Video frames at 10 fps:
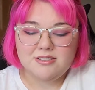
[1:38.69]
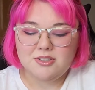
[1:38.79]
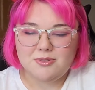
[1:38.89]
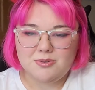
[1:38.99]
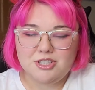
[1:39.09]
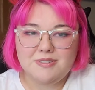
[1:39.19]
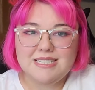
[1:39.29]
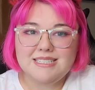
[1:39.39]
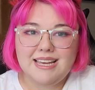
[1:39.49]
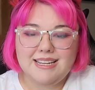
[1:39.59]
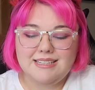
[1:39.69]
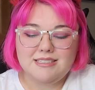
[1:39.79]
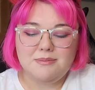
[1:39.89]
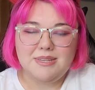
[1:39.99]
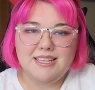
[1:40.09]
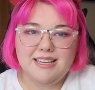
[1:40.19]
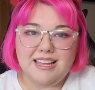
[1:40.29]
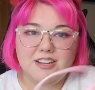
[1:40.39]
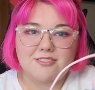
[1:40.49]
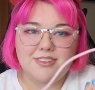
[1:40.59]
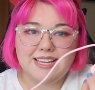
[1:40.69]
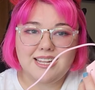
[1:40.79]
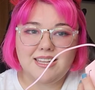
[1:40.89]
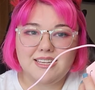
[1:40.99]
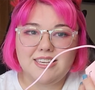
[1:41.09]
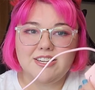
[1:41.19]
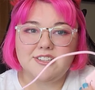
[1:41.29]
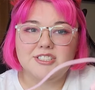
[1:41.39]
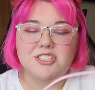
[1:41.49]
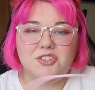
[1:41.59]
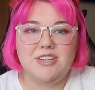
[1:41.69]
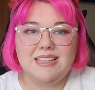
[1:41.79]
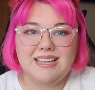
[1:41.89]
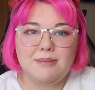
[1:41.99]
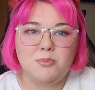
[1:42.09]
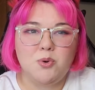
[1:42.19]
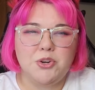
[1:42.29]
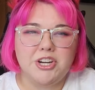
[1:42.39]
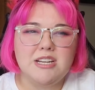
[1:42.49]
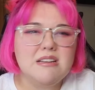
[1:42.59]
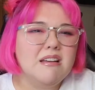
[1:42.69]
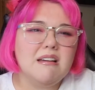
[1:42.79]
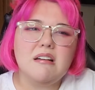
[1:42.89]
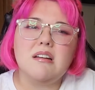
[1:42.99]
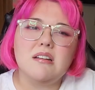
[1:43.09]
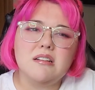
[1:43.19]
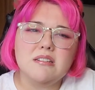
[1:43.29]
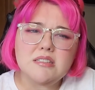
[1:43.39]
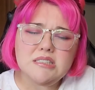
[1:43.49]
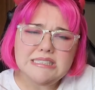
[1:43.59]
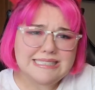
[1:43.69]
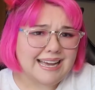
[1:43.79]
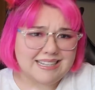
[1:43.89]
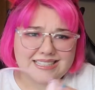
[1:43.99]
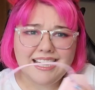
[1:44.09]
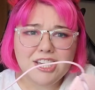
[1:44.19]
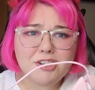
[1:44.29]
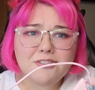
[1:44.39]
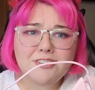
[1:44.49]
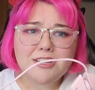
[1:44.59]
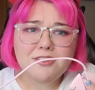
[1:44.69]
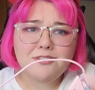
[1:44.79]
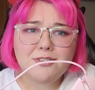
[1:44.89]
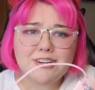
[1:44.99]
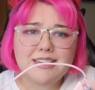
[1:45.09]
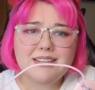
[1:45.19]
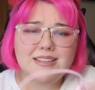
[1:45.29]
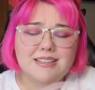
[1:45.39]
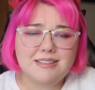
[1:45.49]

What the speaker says: So you can set it to be kind of like clunkier so you get that more tactile feel for it.